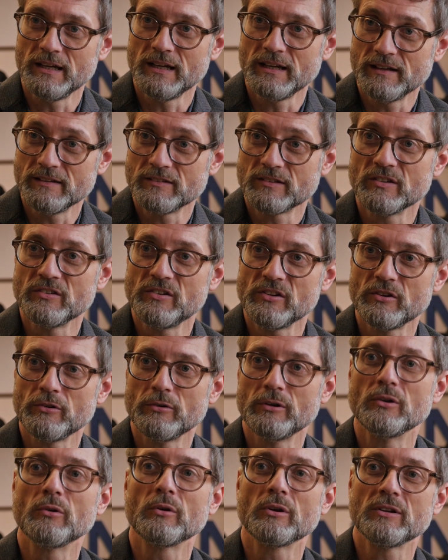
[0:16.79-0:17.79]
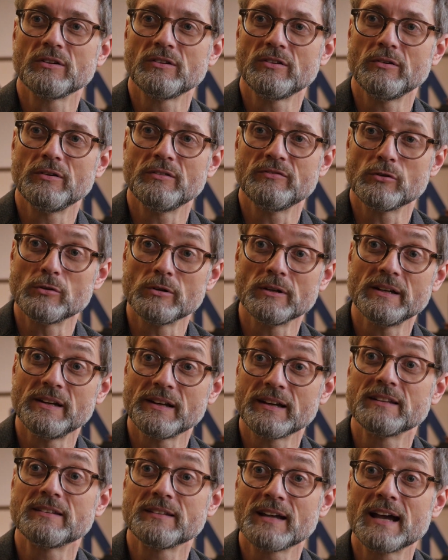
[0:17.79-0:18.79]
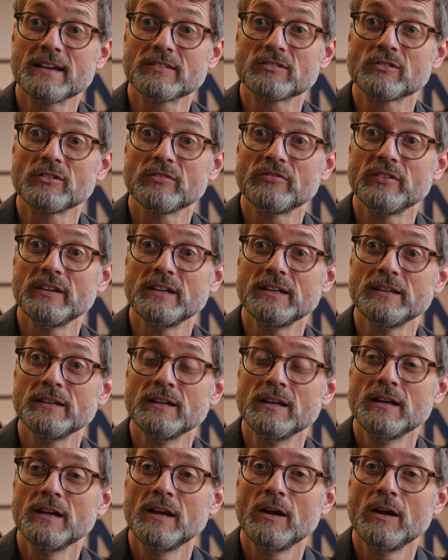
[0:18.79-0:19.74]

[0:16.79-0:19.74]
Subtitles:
needed to do in order to avoid a catastrophe